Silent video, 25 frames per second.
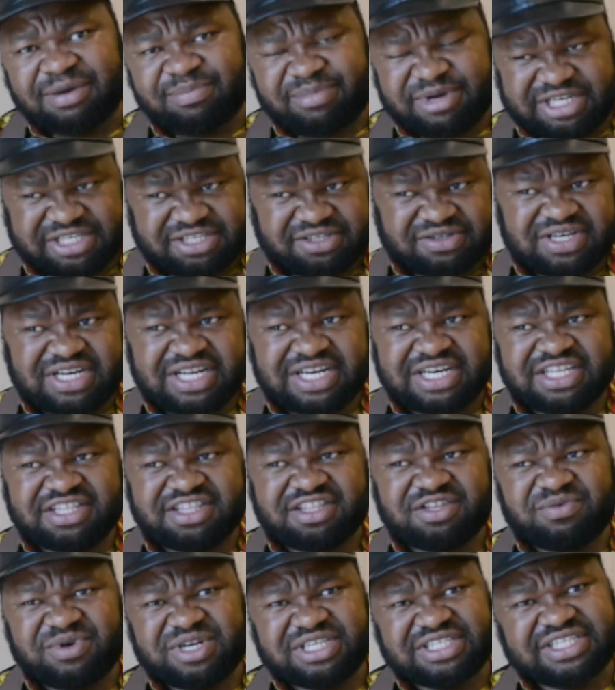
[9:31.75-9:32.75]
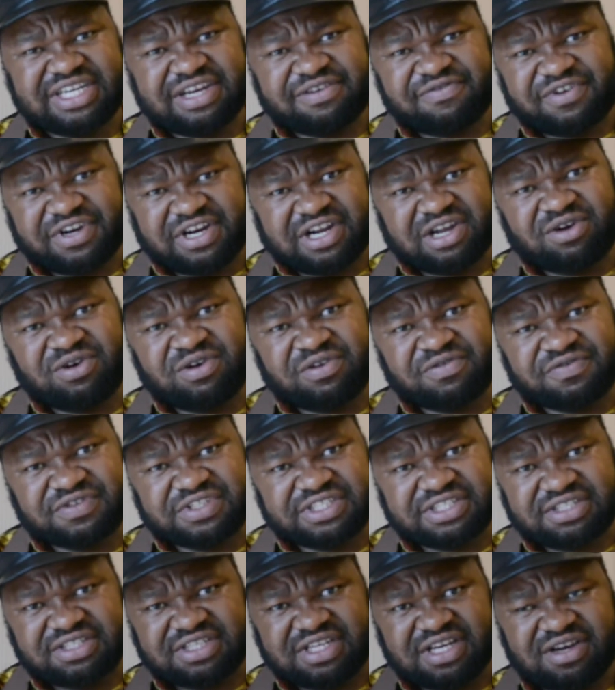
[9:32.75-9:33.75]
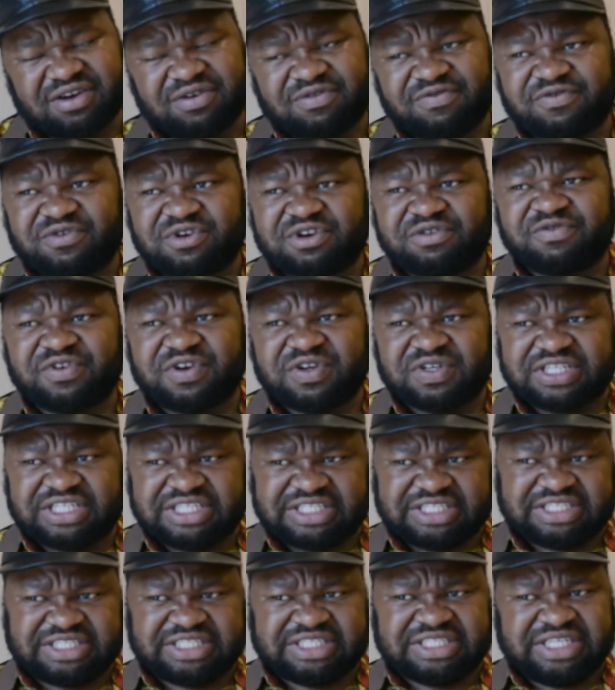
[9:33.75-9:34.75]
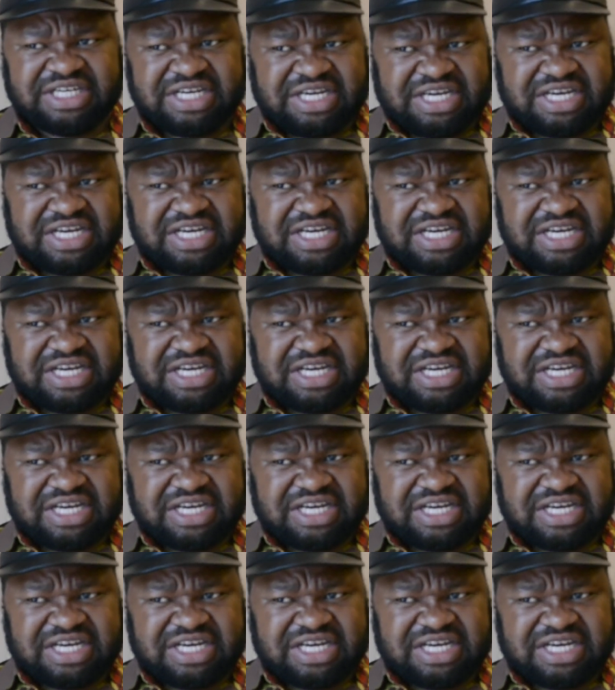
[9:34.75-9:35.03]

particularly the West Africa Office of Ford Foundation.